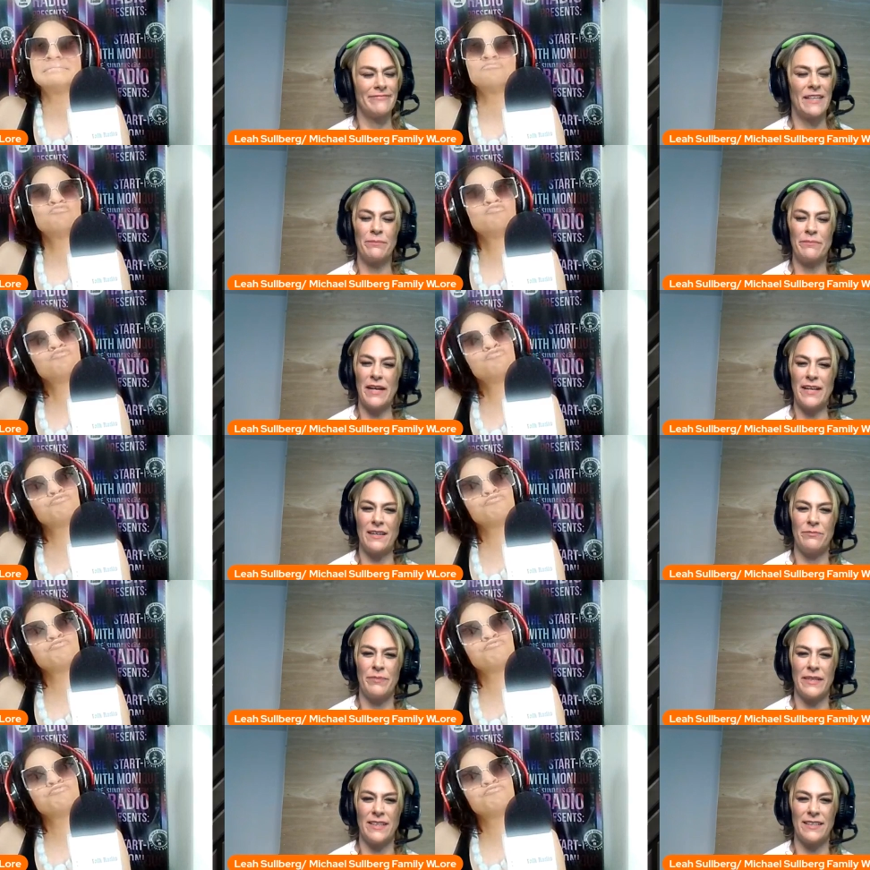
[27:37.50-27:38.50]
Speaker 1: Oh, it might have
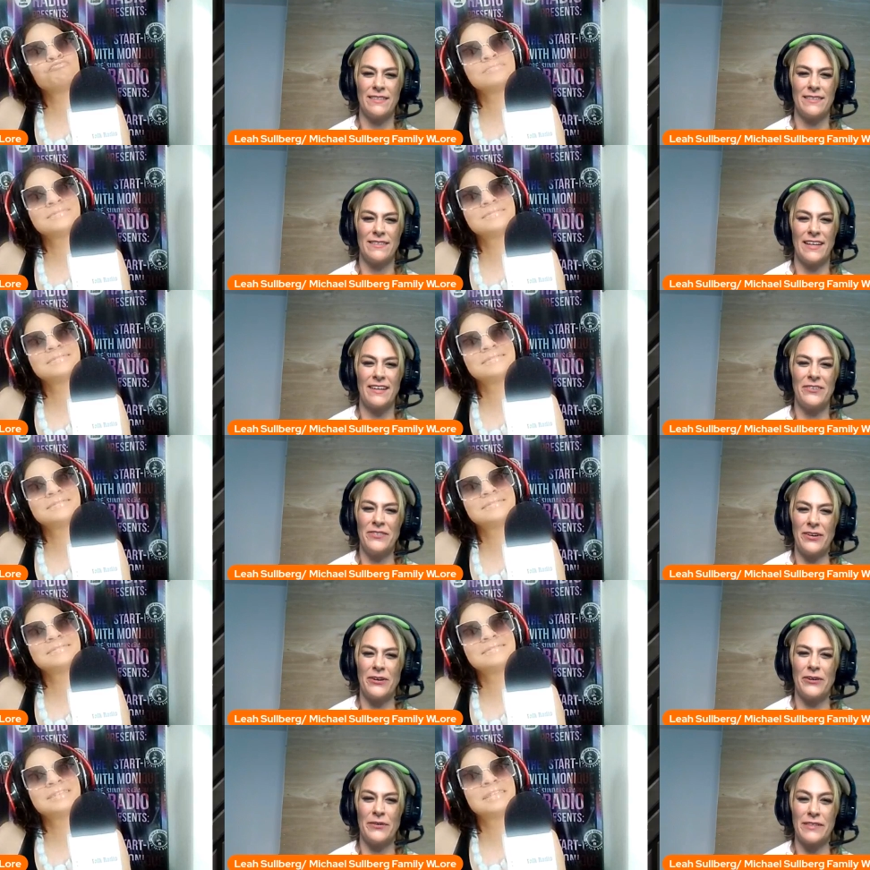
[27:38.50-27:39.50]
been. I don't
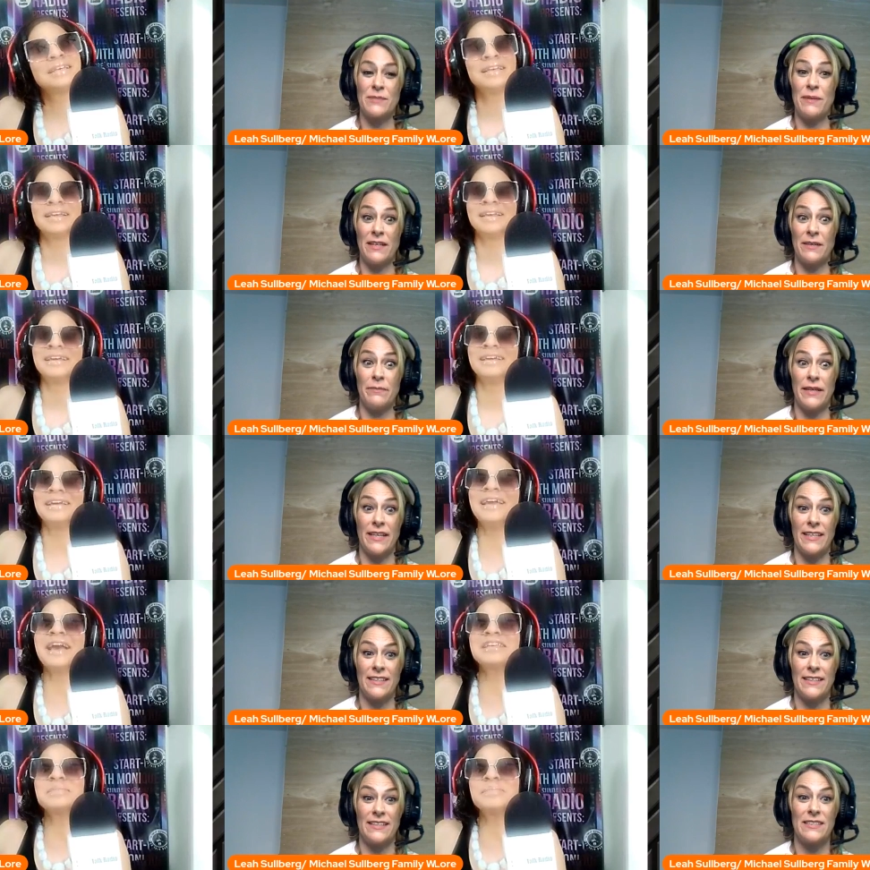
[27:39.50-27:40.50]
know. It's been a minute. It
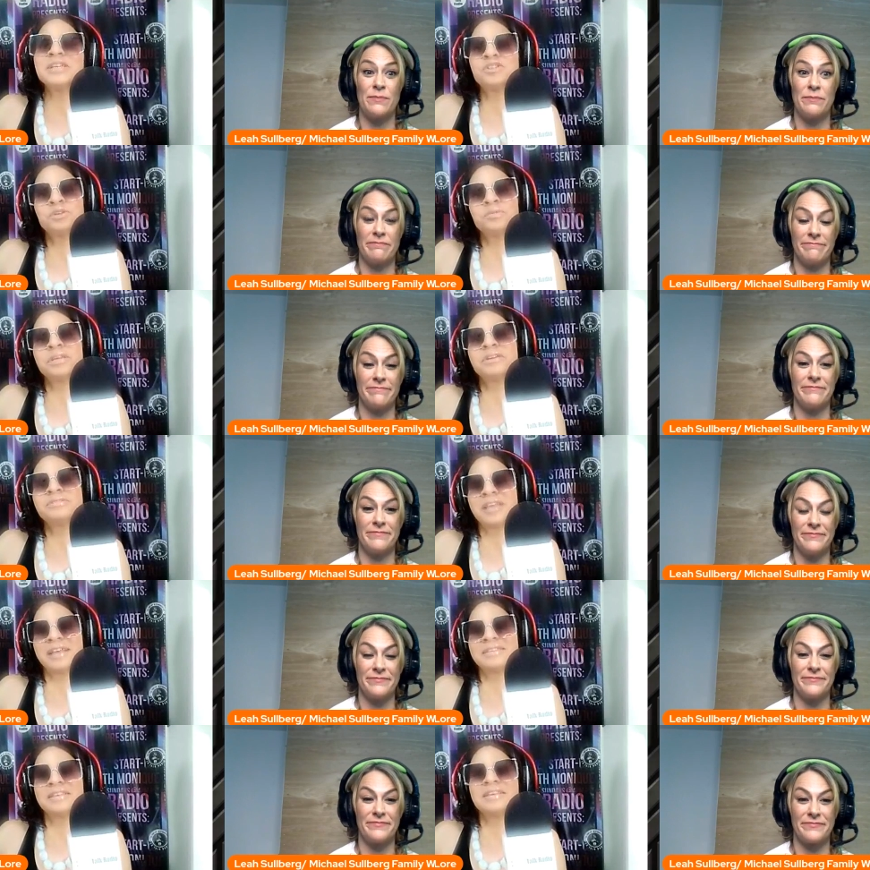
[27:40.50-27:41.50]
Speaker 2: hasn't been two years, has
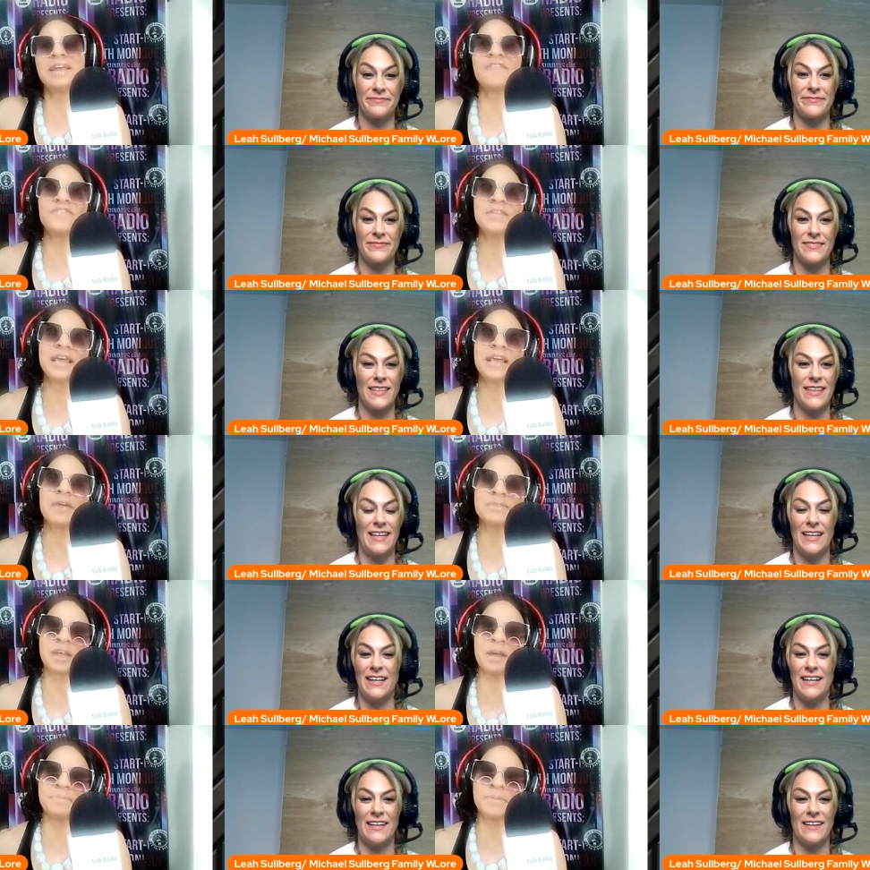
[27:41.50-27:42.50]
it? I feel like I was
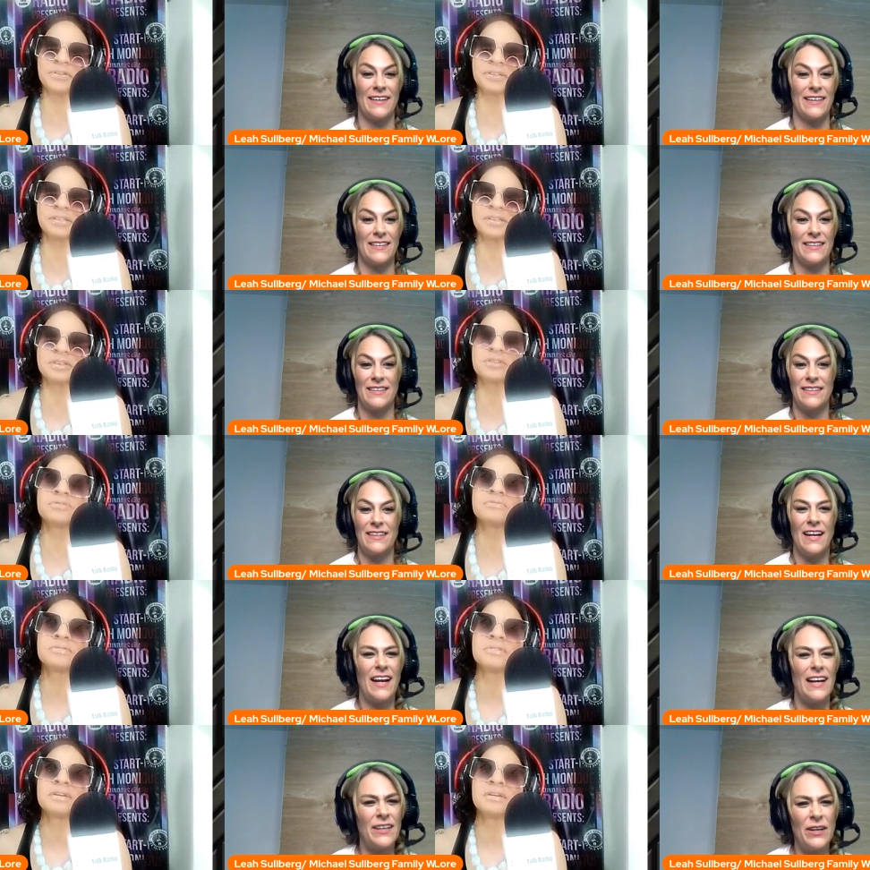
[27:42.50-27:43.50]
up there to see you.
Speaker 1: I
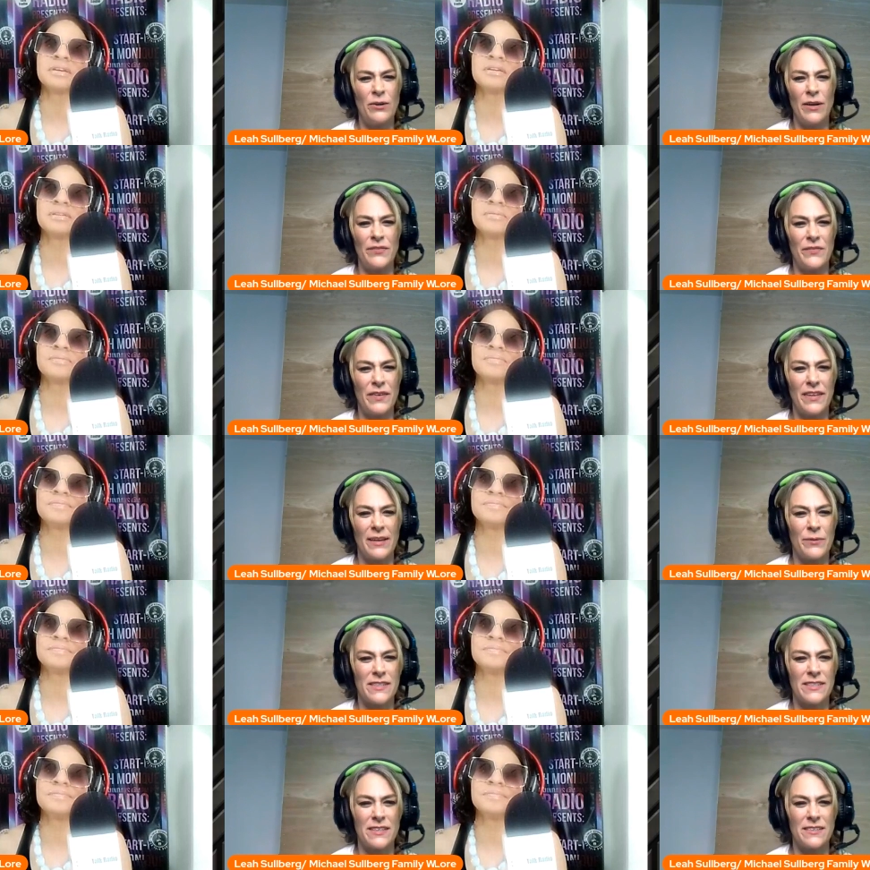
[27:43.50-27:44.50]
know. I feel like we
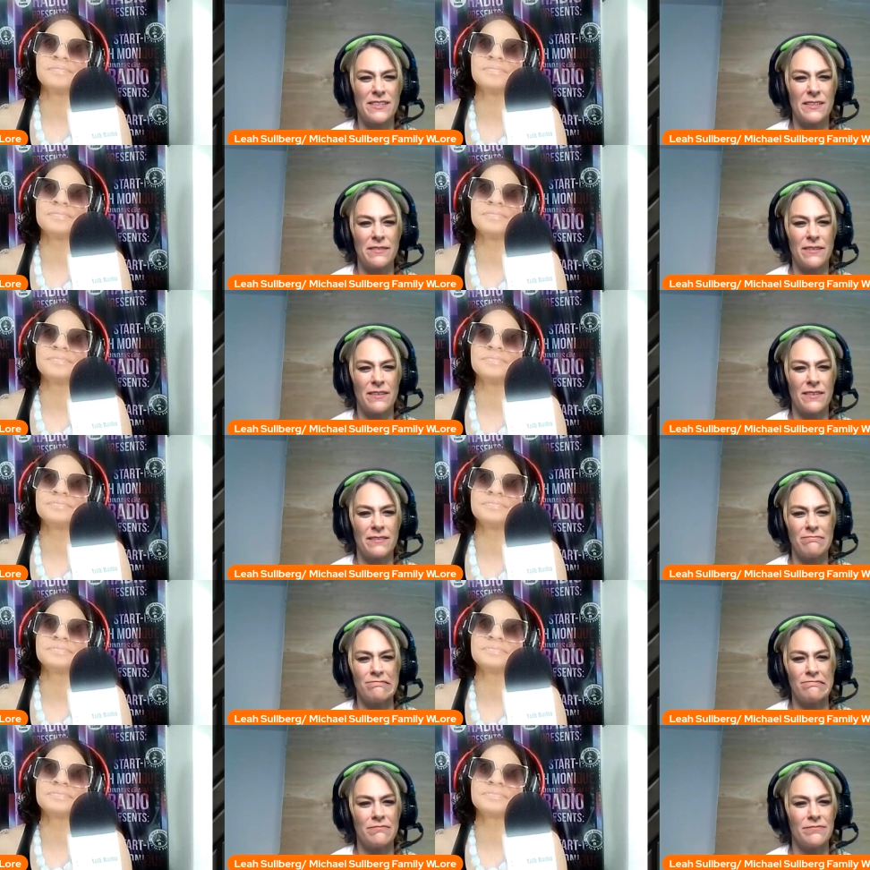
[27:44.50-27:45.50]
saw some. Uh,
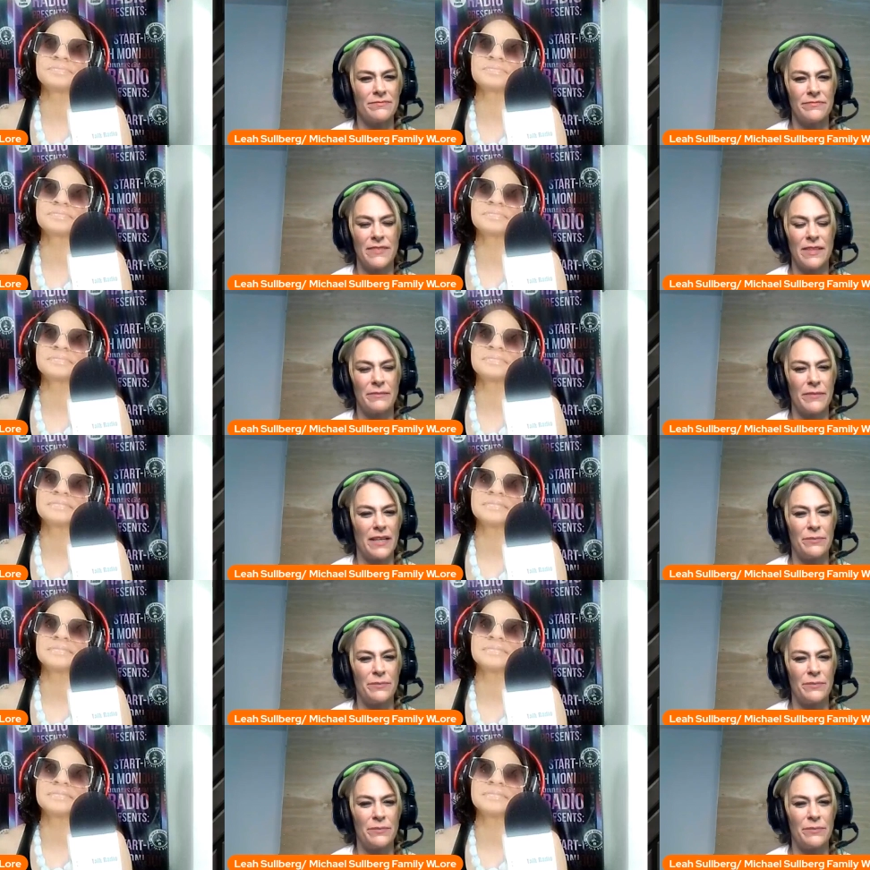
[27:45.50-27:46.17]
mm, it might